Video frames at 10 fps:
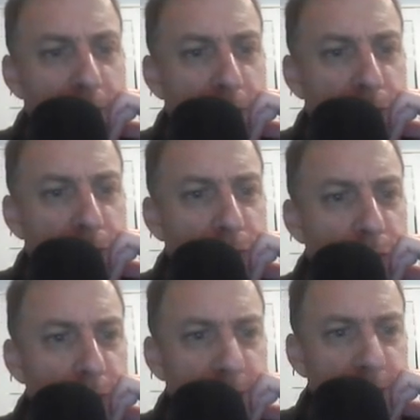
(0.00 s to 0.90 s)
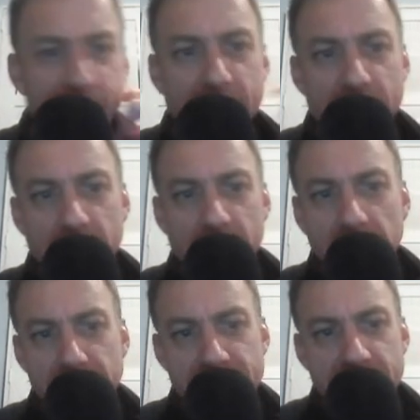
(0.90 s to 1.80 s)
for an additional
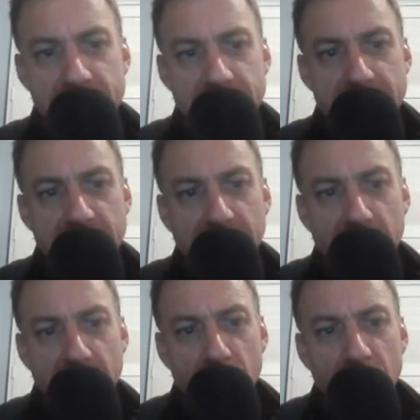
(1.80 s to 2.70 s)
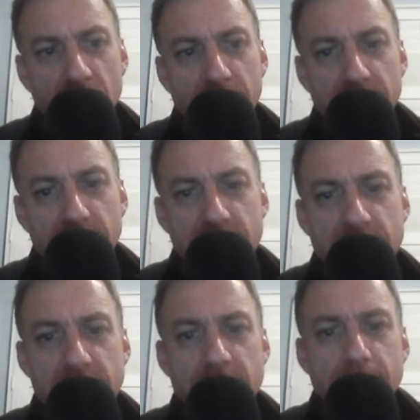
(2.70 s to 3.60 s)
16 points.